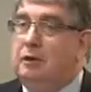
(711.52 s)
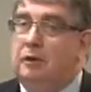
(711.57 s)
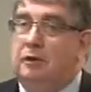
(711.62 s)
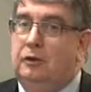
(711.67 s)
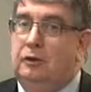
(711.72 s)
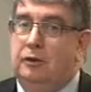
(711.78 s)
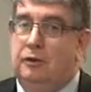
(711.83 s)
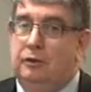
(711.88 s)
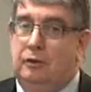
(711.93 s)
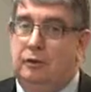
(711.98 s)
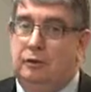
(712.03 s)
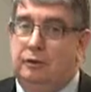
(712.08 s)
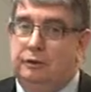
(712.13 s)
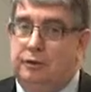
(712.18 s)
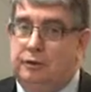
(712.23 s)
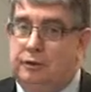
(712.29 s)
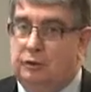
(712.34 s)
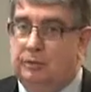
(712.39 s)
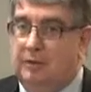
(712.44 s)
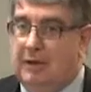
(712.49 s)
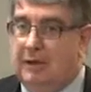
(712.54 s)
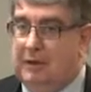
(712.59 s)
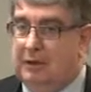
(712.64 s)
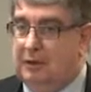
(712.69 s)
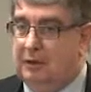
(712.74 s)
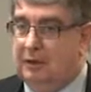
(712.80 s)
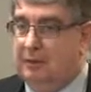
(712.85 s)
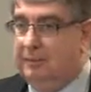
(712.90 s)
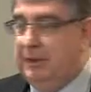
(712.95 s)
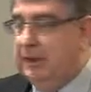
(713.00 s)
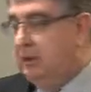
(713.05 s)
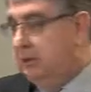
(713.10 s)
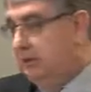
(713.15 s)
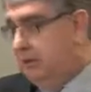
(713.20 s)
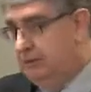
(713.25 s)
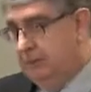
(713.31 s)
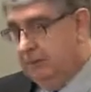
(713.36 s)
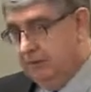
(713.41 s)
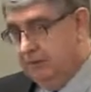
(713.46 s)
you lose your market
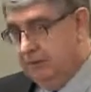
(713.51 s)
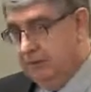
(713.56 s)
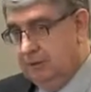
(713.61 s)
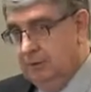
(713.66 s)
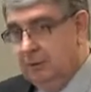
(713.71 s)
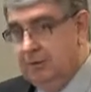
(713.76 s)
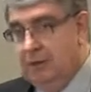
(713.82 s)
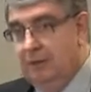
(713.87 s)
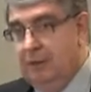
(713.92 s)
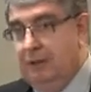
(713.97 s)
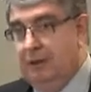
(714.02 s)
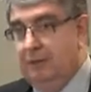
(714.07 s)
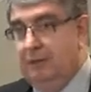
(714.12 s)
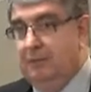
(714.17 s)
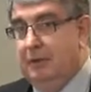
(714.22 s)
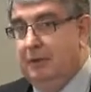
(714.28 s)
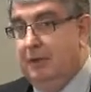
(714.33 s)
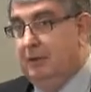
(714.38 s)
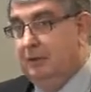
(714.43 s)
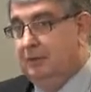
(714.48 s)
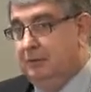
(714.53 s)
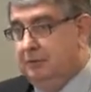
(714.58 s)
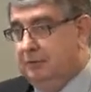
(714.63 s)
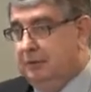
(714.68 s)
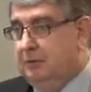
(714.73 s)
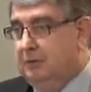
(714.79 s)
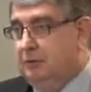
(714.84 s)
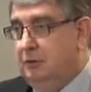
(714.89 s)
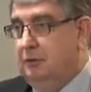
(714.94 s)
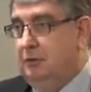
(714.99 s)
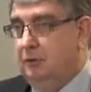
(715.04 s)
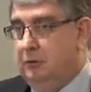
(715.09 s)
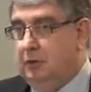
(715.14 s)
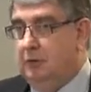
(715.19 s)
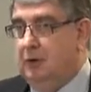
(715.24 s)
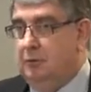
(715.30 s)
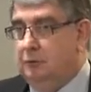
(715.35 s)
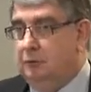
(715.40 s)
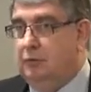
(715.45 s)
competitiveness, and it's just not
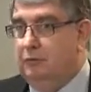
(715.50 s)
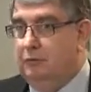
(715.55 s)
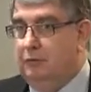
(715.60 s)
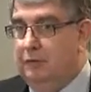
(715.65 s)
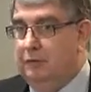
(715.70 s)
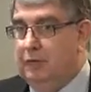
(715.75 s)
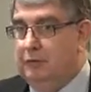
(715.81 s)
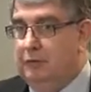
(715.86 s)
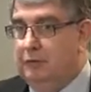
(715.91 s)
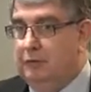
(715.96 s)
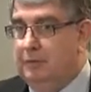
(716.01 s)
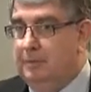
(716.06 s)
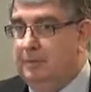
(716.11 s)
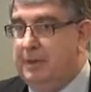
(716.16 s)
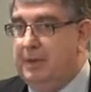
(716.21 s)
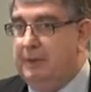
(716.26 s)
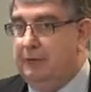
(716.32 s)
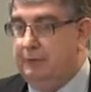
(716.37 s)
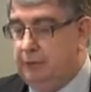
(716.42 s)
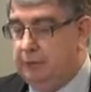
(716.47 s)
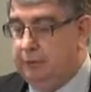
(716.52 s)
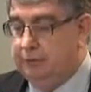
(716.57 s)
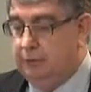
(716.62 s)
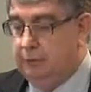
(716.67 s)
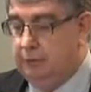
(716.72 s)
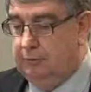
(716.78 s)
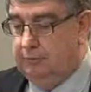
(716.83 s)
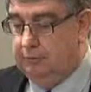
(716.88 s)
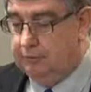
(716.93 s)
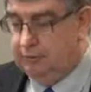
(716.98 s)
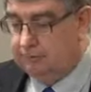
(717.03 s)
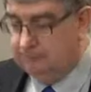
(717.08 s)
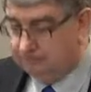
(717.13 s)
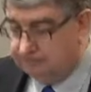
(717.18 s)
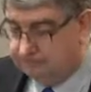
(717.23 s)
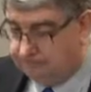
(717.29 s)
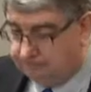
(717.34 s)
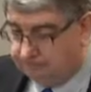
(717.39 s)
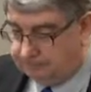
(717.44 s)
viable for people to pay for your service.
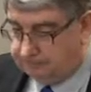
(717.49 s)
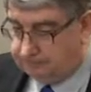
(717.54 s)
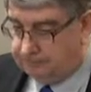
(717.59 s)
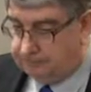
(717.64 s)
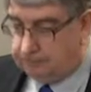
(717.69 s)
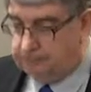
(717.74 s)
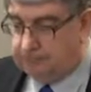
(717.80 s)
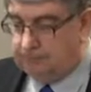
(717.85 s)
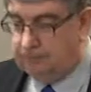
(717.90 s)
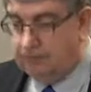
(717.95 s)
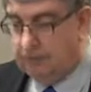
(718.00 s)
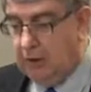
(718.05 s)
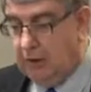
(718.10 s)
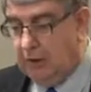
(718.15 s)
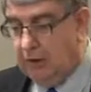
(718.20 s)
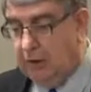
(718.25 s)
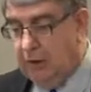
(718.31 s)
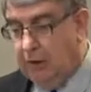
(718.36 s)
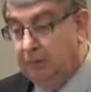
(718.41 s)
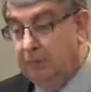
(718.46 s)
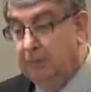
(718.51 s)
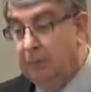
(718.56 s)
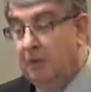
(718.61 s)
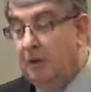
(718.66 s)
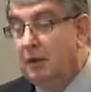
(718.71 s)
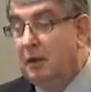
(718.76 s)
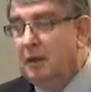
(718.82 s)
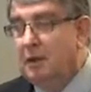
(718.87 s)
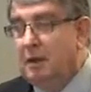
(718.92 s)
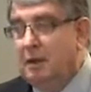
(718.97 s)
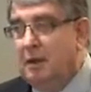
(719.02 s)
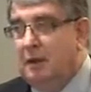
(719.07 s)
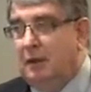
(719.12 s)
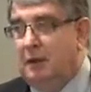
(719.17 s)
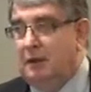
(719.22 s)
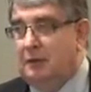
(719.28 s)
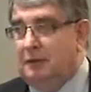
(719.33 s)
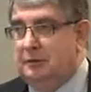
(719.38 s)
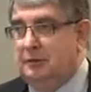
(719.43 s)
And
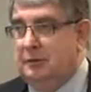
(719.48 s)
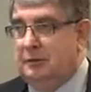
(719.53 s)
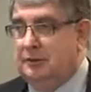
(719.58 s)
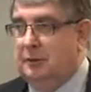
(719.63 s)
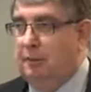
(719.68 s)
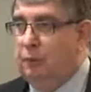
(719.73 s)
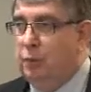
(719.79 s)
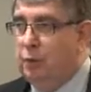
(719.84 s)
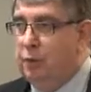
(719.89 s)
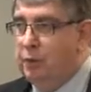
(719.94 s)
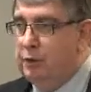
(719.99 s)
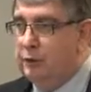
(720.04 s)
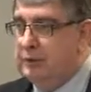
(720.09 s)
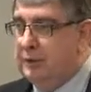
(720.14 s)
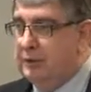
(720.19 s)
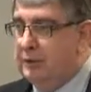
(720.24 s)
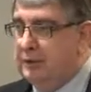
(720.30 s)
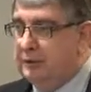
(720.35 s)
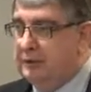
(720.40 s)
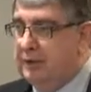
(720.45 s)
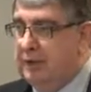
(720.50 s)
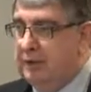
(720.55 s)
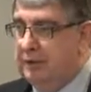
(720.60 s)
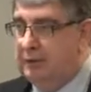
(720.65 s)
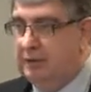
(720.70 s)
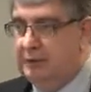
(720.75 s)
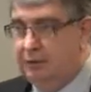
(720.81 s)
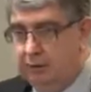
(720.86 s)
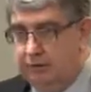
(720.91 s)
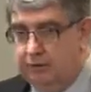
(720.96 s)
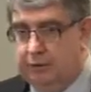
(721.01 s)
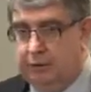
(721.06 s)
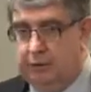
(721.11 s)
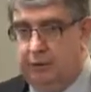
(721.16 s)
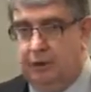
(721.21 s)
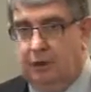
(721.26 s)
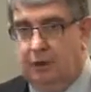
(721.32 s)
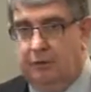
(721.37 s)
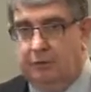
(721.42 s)
it's important to understand the
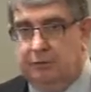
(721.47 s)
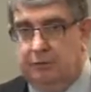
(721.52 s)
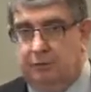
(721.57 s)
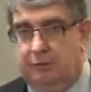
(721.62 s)
different types